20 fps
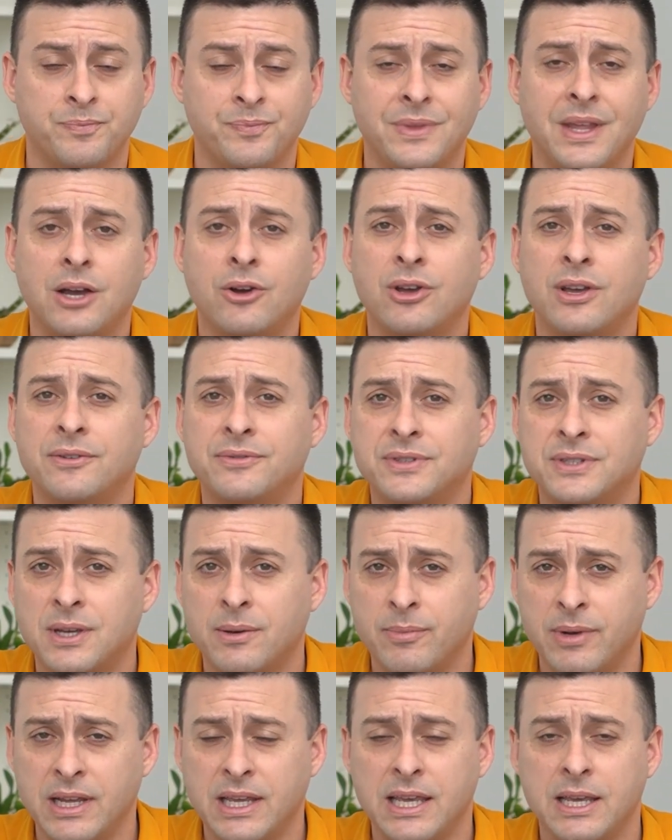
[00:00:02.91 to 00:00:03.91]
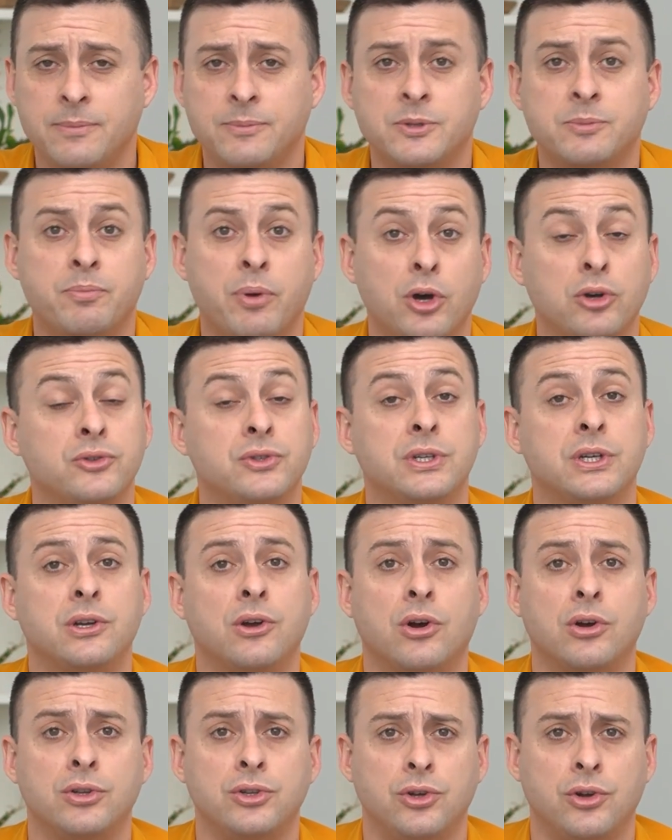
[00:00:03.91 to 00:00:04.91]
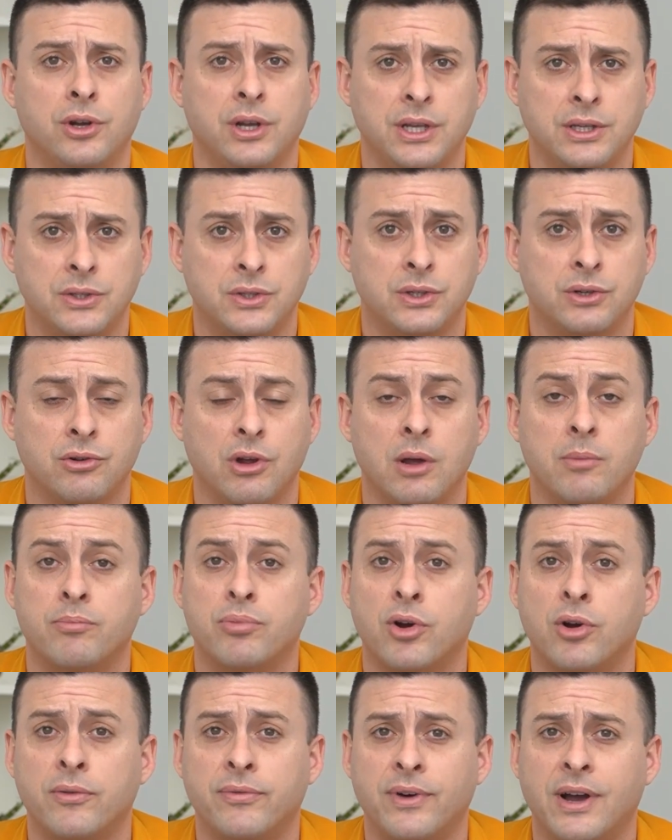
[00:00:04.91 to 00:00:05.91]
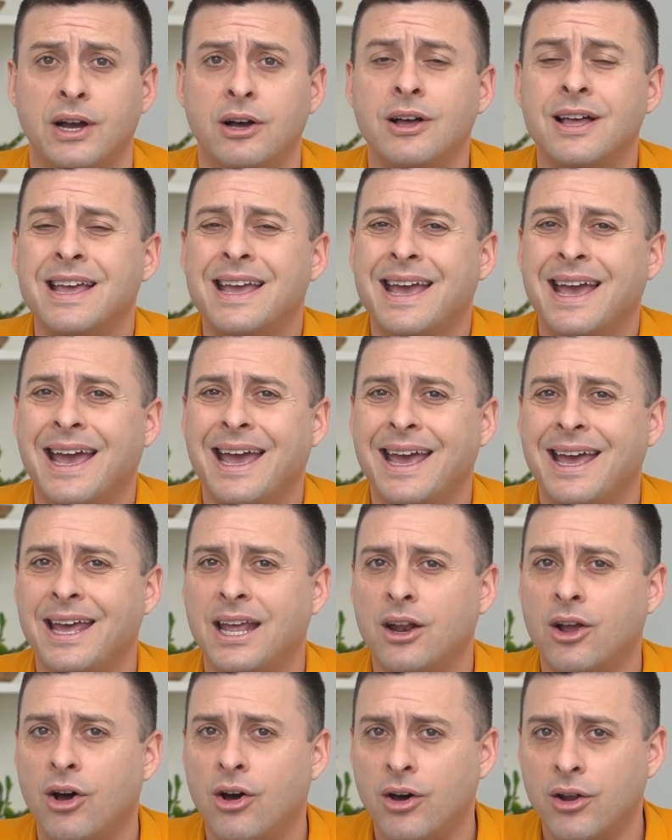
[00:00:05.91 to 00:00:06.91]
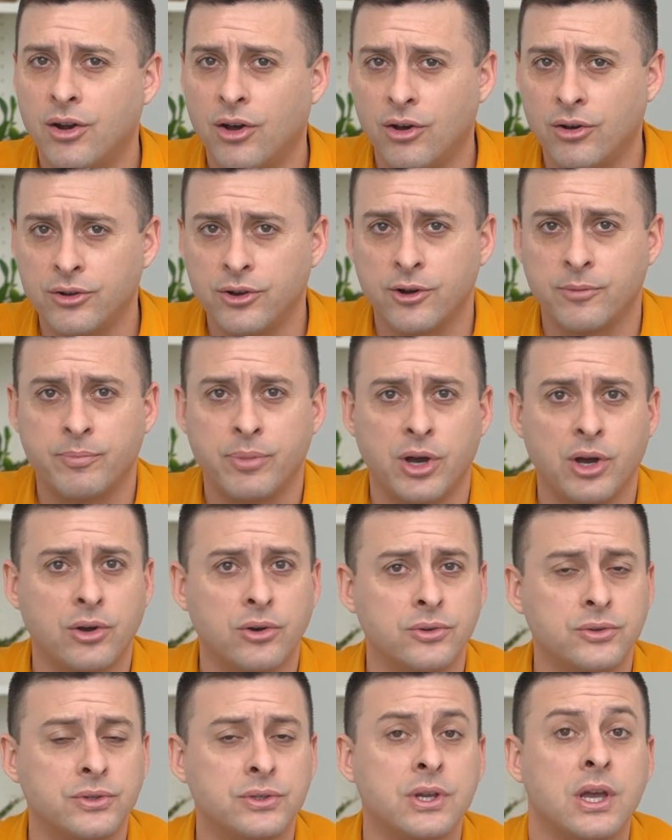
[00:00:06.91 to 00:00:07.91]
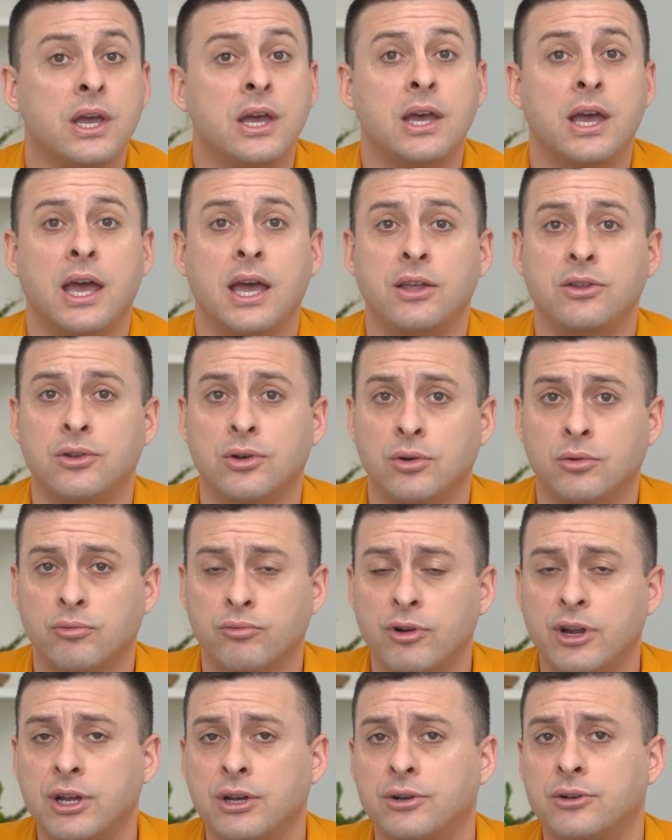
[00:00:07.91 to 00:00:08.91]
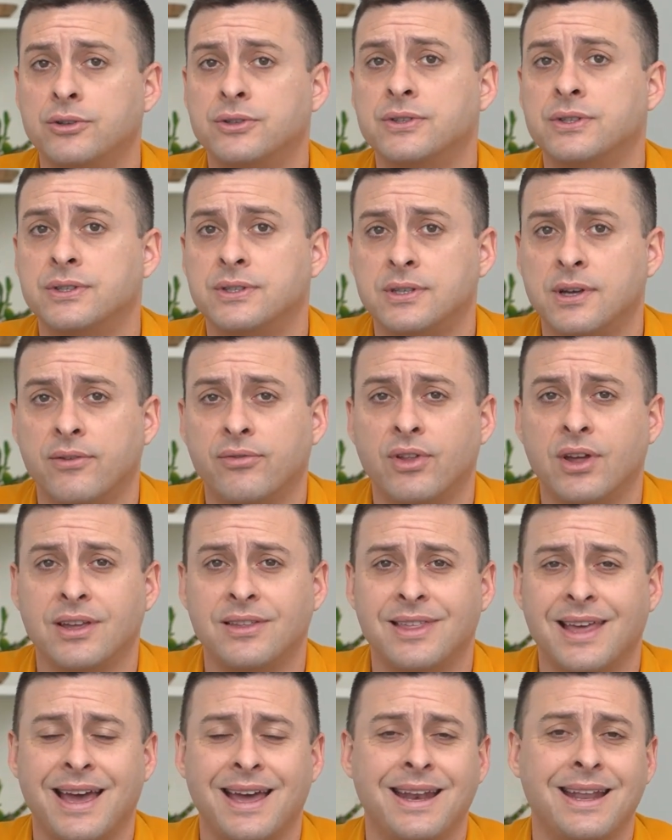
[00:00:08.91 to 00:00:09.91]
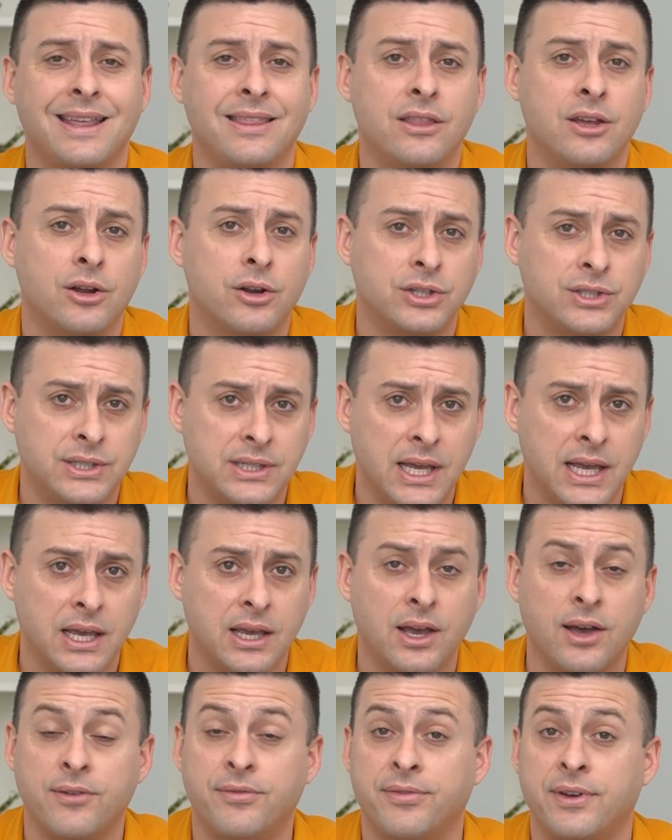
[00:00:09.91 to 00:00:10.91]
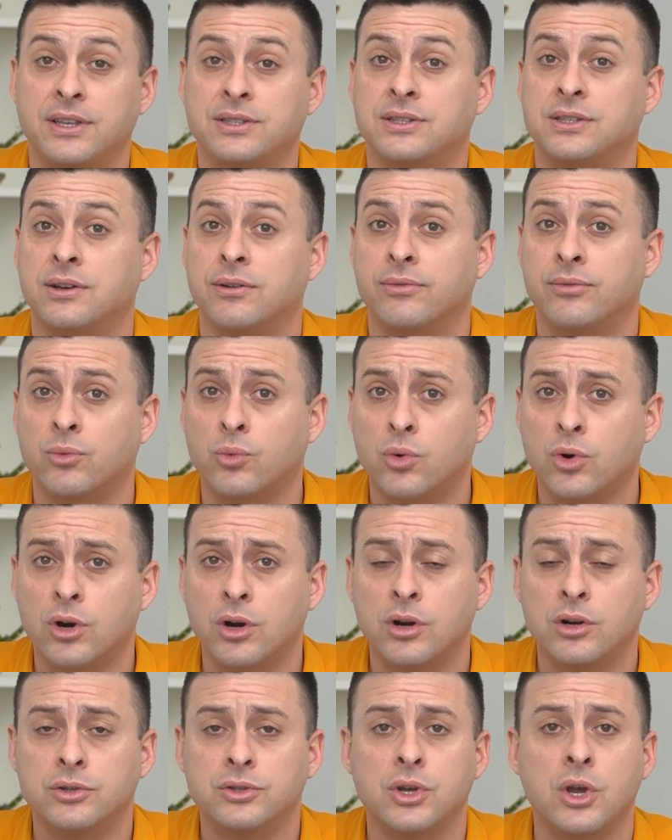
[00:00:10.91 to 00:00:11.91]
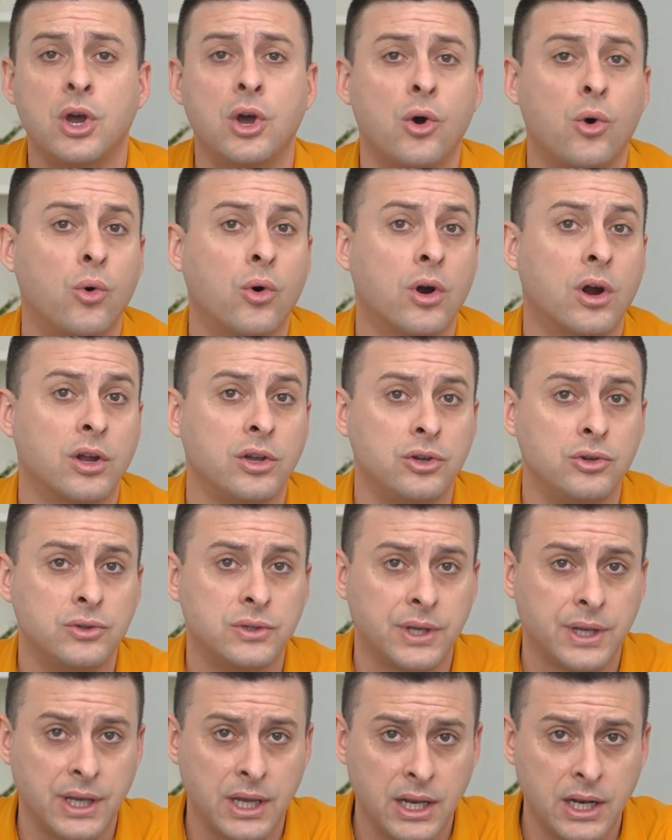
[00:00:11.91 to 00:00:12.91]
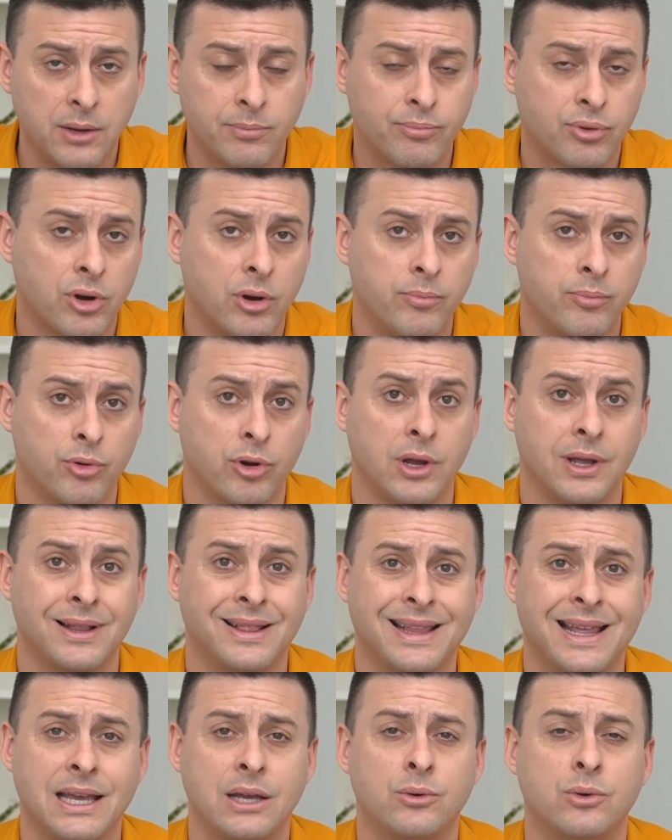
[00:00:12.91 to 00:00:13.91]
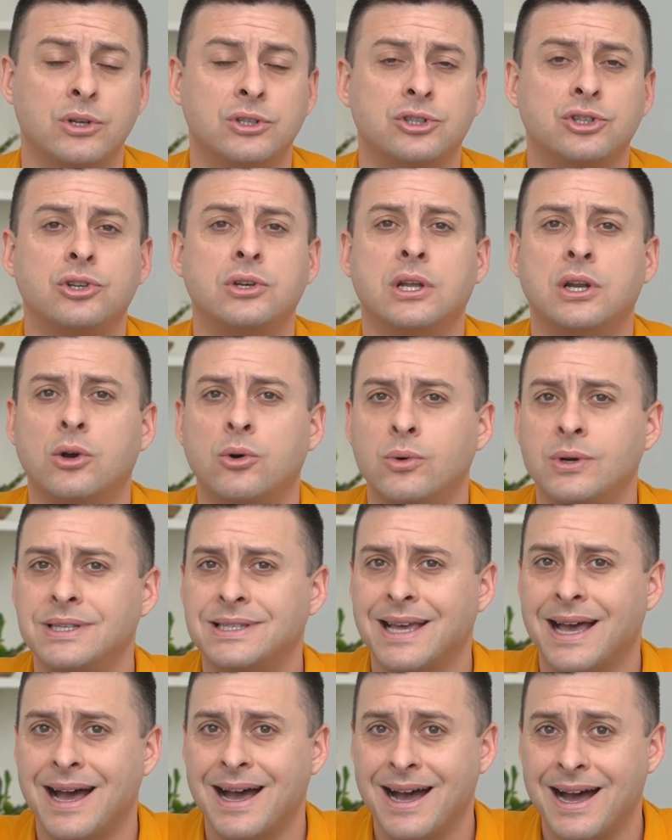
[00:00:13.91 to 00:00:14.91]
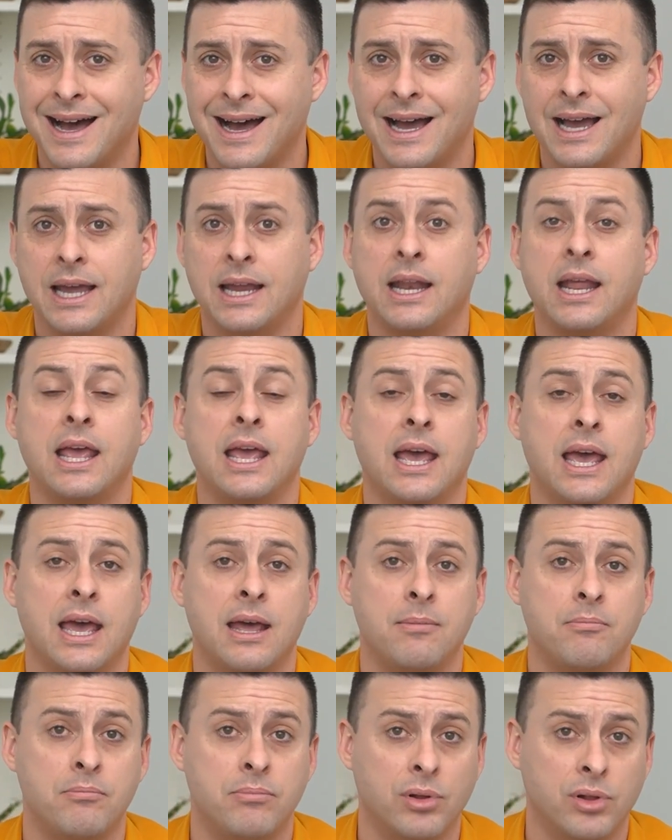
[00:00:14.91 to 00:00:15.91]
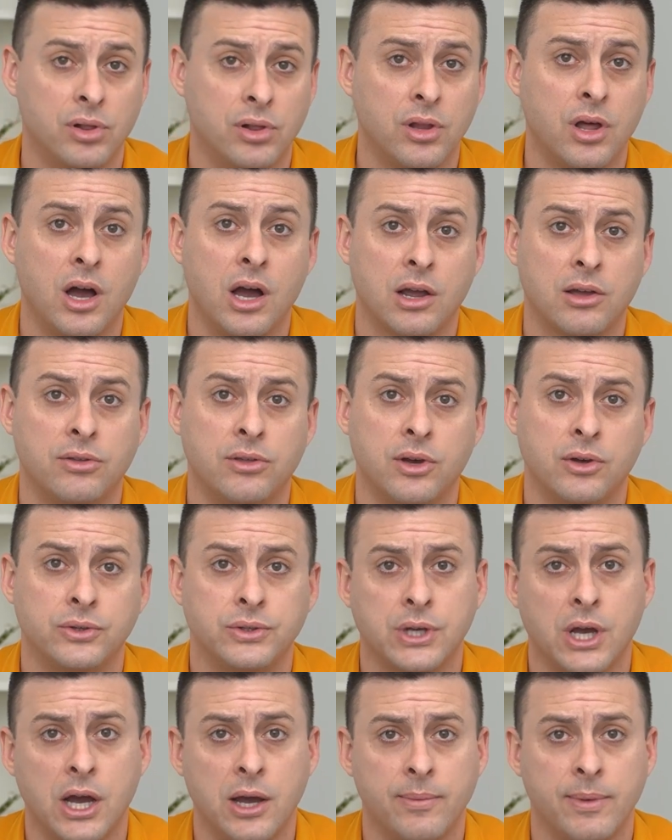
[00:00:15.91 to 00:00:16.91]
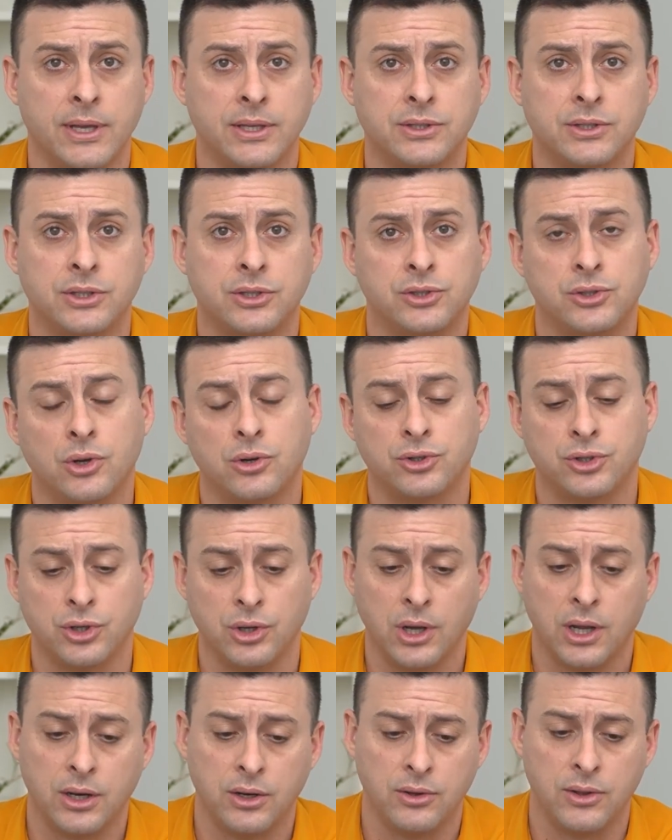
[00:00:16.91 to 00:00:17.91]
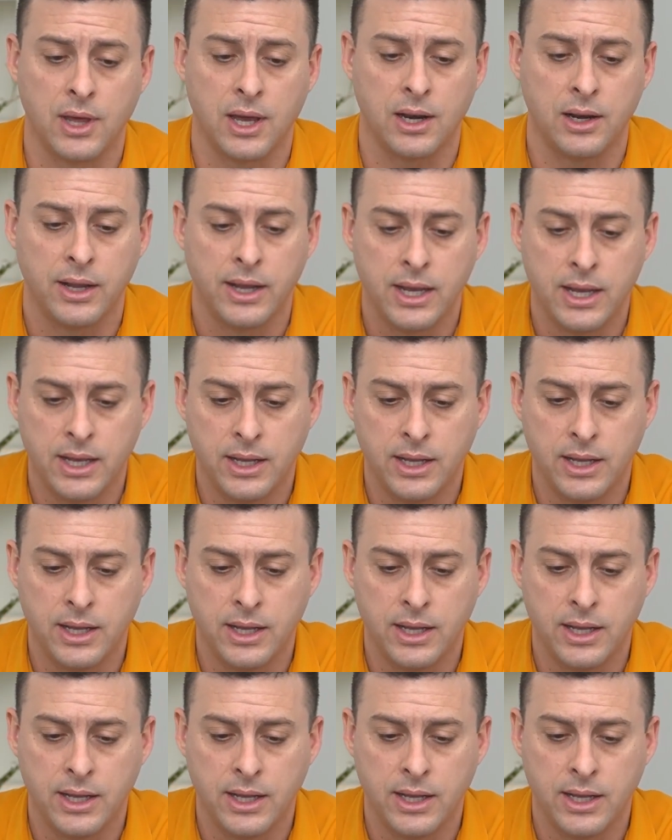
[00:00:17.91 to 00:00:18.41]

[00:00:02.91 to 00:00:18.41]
Now, if somebody keeps posting on your Instagram profile and on all your posts and your reels and stuff like that, and they're saying offensive words or using inappropriate language, you can always hide and block those comments. So I'll show you how to do that.